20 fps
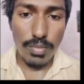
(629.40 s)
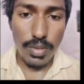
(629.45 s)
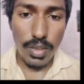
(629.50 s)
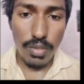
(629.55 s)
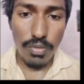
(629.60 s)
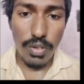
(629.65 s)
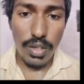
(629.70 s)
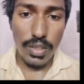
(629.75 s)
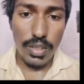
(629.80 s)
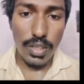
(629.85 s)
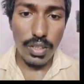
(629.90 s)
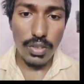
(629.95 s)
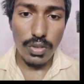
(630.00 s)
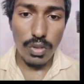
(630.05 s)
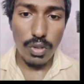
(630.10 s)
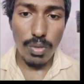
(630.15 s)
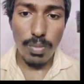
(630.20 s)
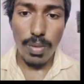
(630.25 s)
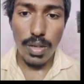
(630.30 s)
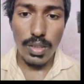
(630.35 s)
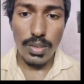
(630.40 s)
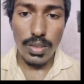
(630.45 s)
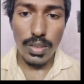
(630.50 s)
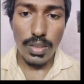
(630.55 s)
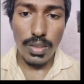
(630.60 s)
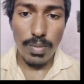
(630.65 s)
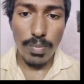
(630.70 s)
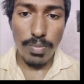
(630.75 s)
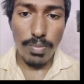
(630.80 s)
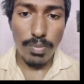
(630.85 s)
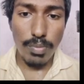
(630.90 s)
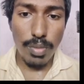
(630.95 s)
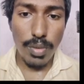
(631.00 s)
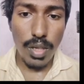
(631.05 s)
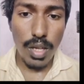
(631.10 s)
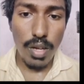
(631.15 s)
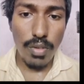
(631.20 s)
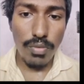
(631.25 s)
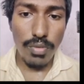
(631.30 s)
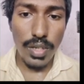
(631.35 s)
defect is 2%.
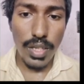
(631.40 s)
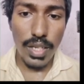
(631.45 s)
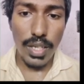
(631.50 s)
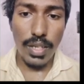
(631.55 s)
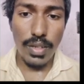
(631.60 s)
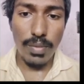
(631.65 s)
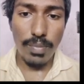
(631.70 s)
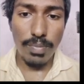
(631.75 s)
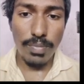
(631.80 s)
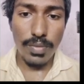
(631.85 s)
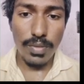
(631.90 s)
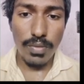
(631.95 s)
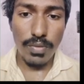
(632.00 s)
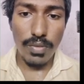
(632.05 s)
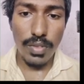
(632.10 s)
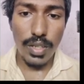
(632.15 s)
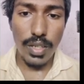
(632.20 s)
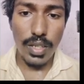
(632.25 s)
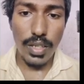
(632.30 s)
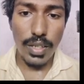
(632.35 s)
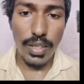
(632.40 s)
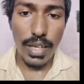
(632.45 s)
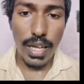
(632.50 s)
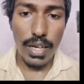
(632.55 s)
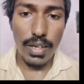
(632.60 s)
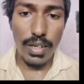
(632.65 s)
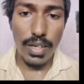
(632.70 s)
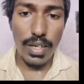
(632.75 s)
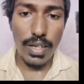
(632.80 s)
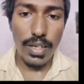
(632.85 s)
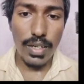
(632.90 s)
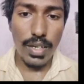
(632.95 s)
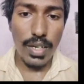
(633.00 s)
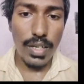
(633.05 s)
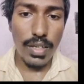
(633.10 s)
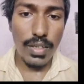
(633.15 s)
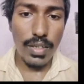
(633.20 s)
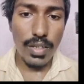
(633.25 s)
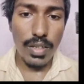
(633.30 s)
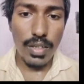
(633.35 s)
P of D, we calculating
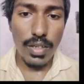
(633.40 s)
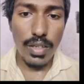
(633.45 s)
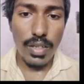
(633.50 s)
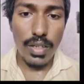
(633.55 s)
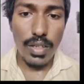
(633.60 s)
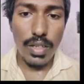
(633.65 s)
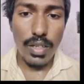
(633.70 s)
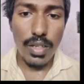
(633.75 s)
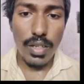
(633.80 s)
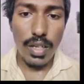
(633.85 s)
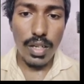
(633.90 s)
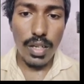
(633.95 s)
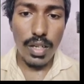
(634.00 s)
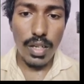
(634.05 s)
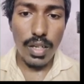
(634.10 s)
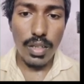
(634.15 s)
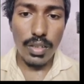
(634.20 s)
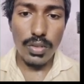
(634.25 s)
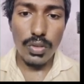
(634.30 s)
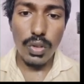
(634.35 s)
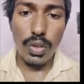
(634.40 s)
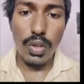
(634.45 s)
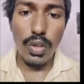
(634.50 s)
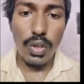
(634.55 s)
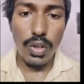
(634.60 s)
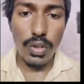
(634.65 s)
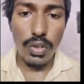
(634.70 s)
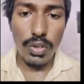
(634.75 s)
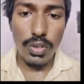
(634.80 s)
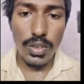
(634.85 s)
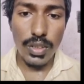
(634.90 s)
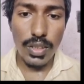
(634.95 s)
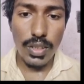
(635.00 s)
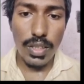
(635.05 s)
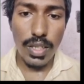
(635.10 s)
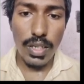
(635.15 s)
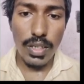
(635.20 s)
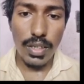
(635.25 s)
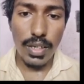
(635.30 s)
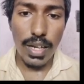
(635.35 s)
that. So you see
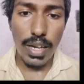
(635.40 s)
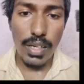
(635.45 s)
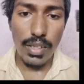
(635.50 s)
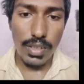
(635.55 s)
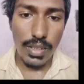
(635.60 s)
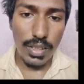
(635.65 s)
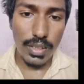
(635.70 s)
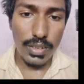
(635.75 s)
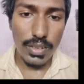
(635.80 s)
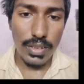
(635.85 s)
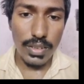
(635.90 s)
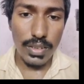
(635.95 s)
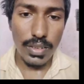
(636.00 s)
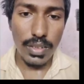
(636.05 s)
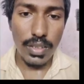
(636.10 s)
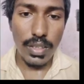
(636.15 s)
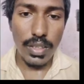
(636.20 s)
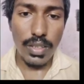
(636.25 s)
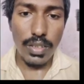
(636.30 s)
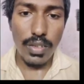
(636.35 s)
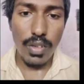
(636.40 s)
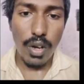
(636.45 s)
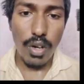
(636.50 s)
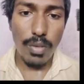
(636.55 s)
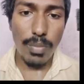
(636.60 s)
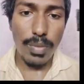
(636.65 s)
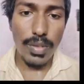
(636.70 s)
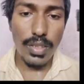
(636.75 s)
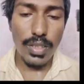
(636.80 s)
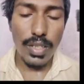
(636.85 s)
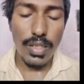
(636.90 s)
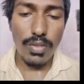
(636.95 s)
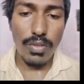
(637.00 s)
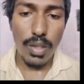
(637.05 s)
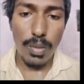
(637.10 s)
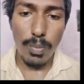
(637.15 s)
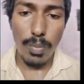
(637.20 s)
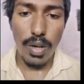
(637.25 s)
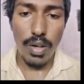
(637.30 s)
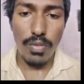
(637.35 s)
that calculation, the output is
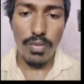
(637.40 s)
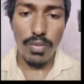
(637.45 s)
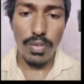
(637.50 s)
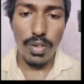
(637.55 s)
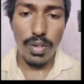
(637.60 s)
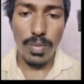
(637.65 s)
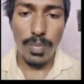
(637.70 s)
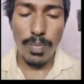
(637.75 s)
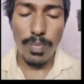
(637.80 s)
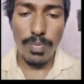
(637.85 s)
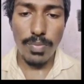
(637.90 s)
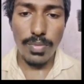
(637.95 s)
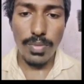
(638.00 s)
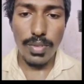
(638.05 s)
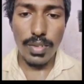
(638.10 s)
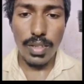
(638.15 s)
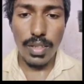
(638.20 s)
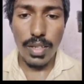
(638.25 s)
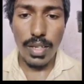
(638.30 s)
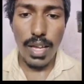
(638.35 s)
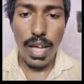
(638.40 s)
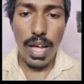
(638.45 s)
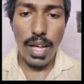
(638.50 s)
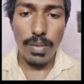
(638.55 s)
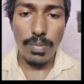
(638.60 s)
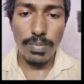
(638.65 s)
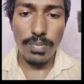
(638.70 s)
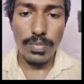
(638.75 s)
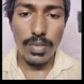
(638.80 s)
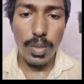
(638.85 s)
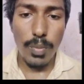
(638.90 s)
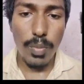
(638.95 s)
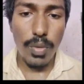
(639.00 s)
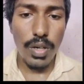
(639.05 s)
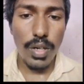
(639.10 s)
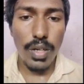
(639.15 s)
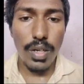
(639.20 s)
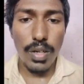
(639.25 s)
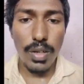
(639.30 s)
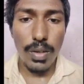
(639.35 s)
1.4. Yeah, you put
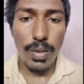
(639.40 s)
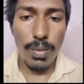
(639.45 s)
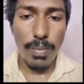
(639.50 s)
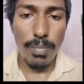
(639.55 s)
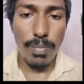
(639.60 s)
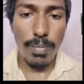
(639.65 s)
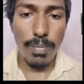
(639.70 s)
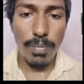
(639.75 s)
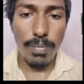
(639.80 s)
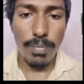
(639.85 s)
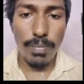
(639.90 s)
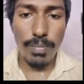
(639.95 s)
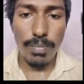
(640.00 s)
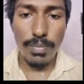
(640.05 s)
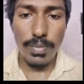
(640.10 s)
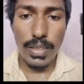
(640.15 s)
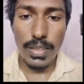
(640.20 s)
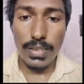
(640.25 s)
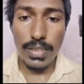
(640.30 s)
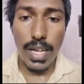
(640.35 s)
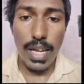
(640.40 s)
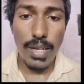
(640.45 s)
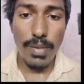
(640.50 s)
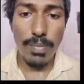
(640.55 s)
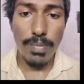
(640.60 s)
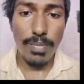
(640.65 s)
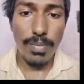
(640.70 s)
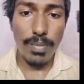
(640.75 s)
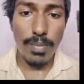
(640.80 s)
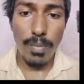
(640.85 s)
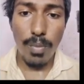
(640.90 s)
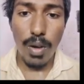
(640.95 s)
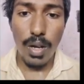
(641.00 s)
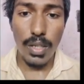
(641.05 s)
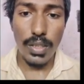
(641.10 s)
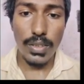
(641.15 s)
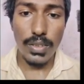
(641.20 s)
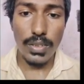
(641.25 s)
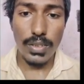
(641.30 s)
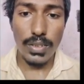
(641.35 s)
this time
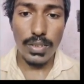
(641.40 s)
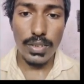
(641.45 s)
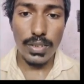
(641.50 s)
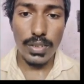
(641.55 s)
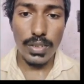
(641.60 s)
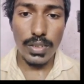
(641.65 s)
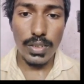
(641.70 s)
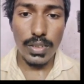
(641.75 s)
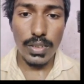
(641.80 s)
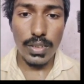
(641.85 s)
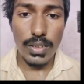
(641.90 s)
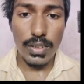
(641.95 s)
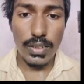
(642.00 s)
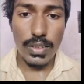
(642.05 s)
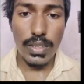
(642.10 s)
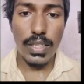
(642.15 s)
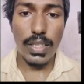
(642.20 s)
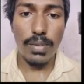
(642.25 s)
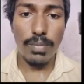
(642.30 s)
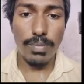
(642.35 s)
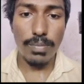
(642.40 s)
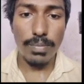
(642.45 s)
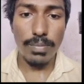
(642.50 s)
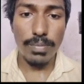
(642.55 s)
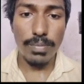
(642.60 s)
Boy's theorem.